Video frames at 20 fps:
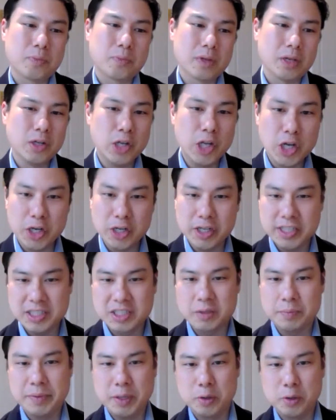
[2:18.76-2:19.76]
learning to
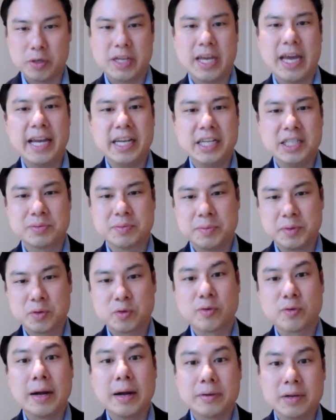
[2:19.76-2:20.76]
build a case from the
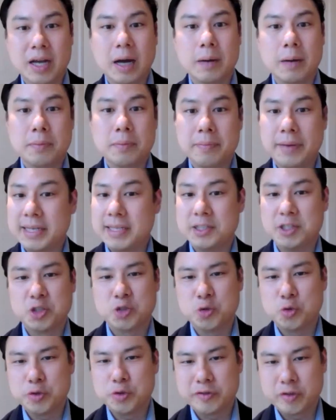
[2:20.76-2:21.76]
ground up and making
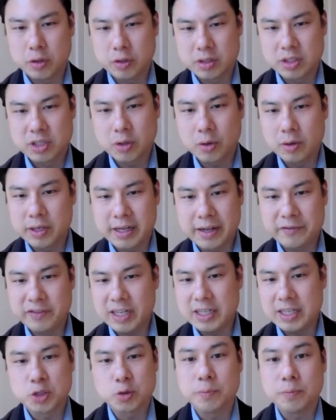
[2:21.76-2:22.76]
sure you've got a solid
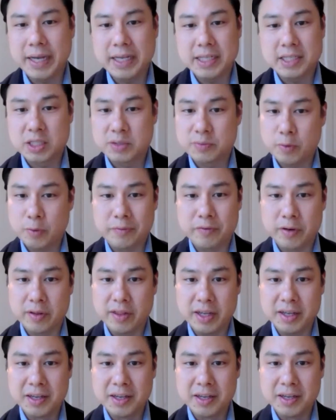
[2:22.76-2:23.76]
evidential basis for
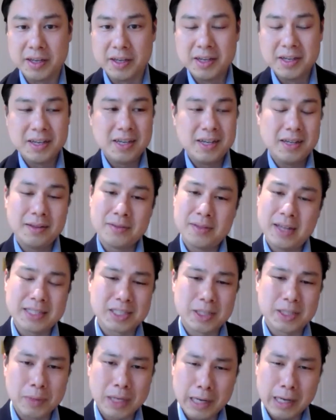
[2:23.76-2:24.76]
everything, and that some
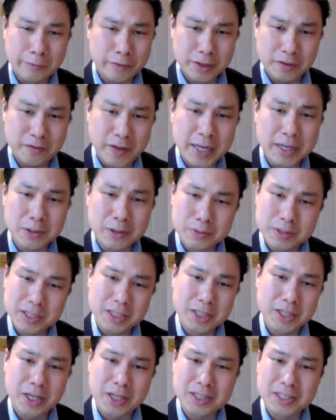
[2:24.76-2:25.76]
clever defender isn't
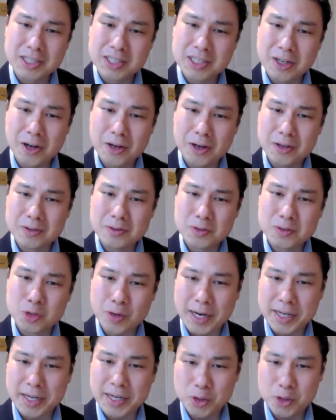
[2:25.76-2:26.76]
going to start
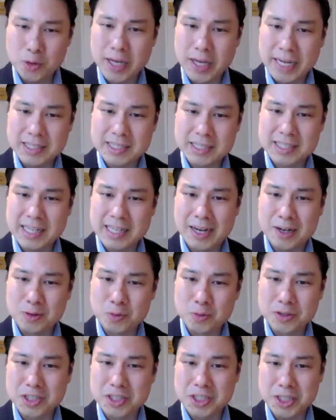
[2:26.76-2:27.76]
dragging your case down
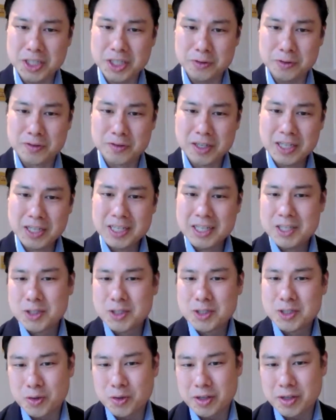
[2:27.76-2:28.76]
once you've
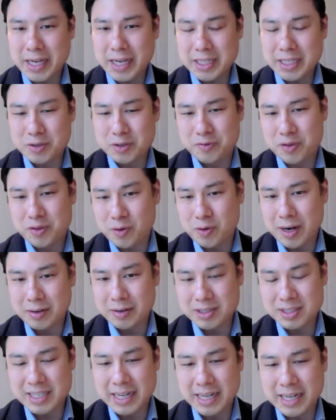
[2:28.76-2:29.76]
got the case off the ground and
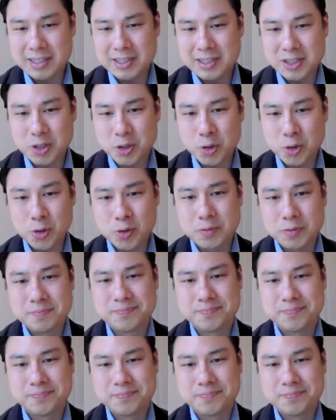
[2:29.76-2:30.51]
taken it to court.